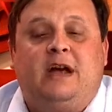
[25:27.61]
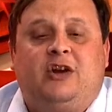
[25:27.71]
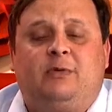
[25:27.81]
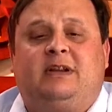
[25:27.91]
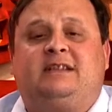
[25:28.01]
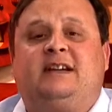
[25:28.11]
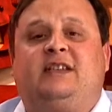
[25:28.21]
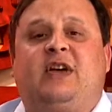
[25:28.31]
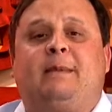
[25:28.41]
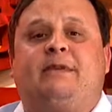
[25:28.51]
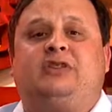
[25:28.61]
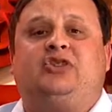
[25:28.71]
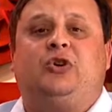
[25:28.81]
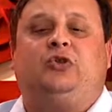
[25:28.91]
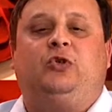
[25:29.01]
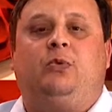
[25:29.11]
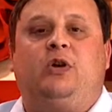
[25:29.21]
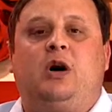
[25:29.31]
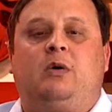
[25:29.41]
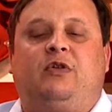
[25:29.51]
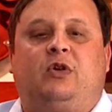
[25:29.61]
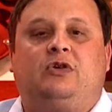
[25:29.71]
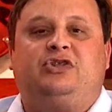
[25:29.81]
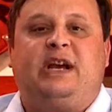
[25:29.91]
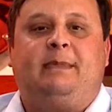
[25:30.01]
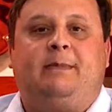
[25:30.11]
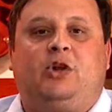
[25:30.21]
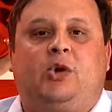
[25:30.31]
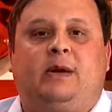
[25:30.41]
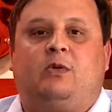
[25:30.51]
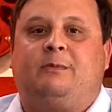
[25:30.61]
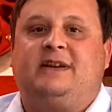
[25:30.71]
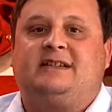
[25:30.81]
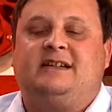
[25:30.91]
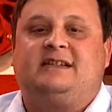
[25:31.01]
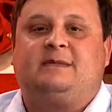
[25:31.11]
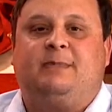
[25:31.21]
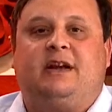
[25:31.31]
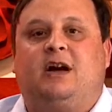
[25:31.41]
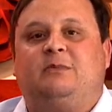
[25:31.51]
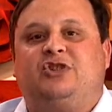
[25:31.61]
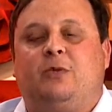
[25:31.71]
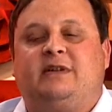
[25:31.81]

You've been listening to That Business Show 2.0 with your host, Jamie Maloney, where business becomes show